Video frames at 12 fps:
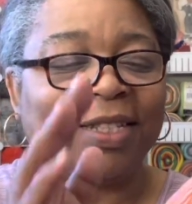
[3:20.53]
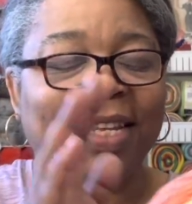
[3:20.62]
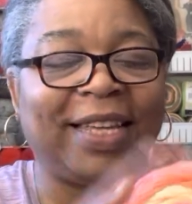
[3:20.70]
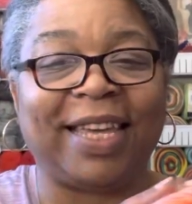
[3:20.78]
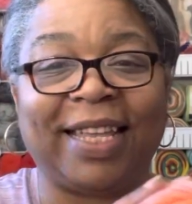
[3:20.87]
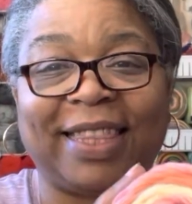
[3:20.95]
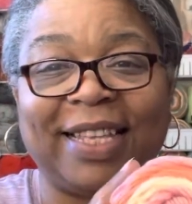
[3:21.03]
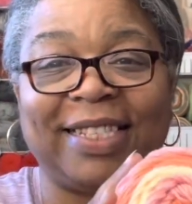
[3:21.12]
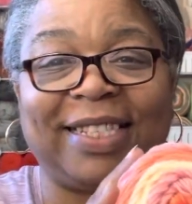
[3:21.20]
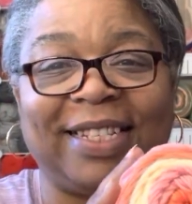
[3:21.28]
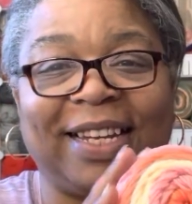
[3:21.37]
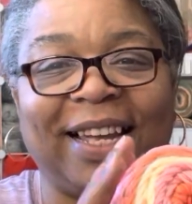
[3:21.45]
to get
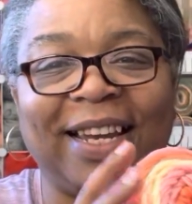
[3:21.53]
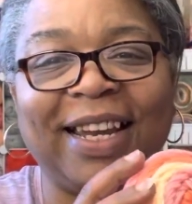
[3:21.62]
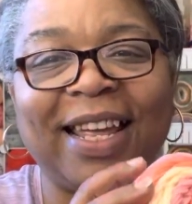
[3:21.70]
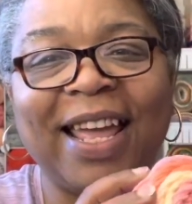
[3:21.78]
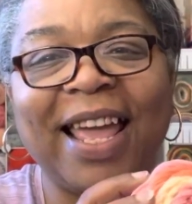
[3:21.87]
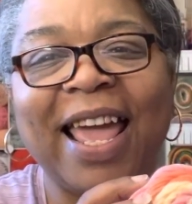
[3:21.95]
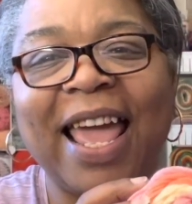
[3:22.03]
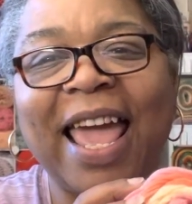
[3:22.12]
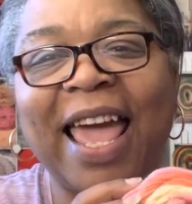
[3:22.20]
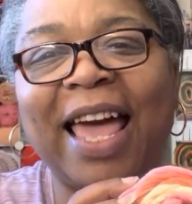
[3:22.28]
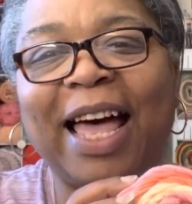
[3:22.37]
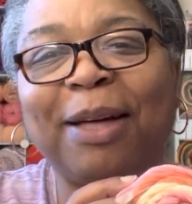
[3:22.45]
this done.
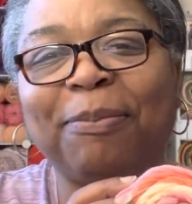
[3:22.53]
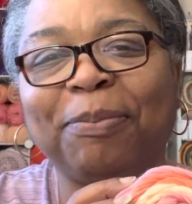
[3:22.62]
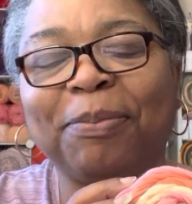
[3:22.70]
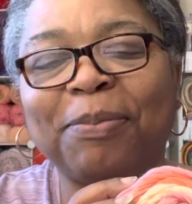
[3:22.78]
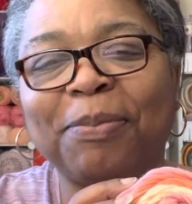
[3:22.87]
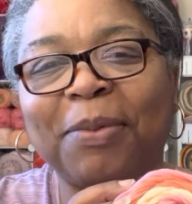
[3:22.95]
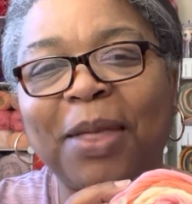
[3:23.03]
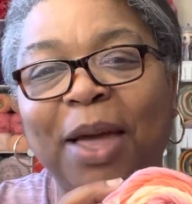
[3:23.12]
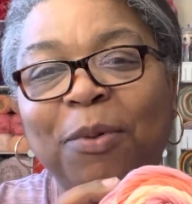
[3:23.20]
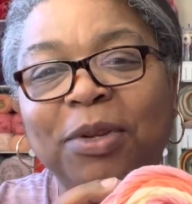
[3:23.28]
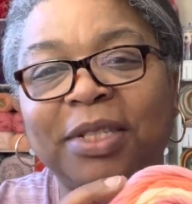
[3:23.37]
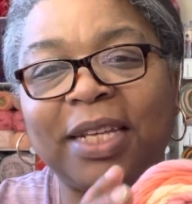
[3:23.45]
Um,
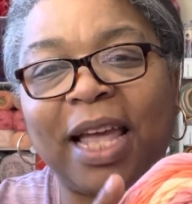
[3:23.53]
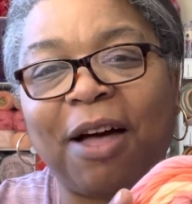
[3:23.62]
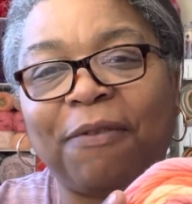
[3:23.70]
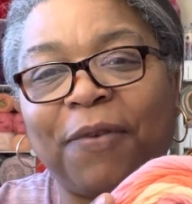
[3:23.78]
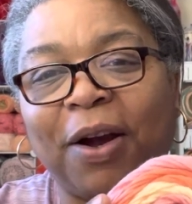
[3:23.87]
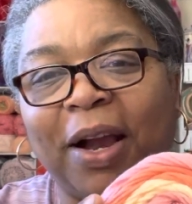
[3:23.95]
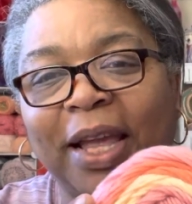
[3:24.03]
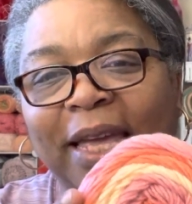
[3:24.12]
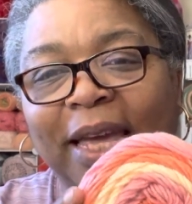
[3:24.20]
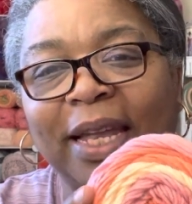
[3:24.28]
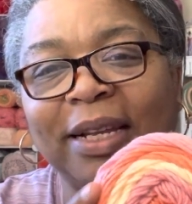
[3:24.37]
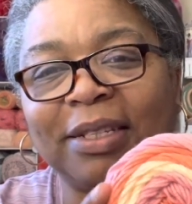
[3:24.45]
and we'll see how far I
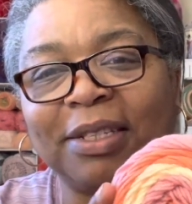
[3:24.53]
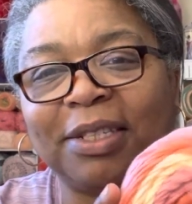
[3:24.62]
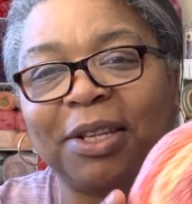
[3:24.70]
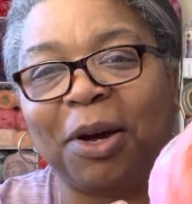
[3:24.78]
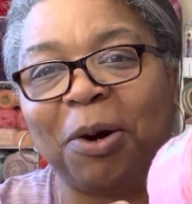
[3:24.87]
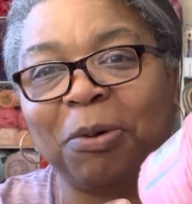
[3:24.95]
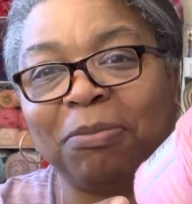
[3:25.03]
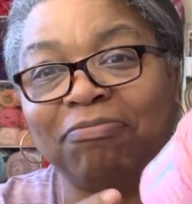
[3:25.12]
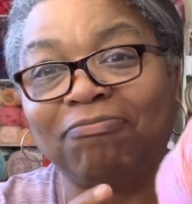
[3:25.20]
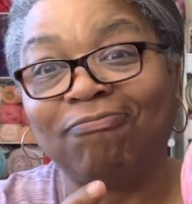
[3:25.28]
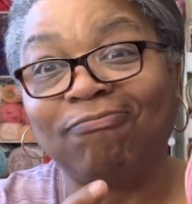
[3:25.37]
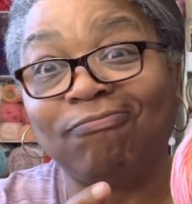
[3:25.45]
get. So,
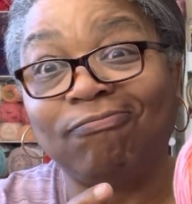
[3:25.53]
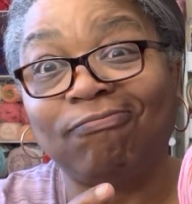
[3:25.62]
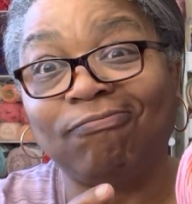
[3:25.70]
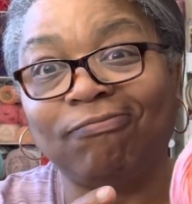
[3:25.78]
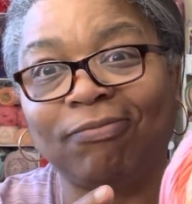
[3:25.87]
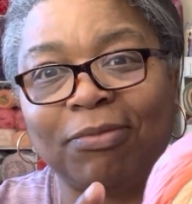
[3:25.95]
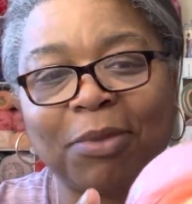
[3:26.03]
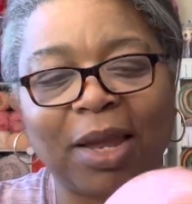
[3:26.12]
hmm.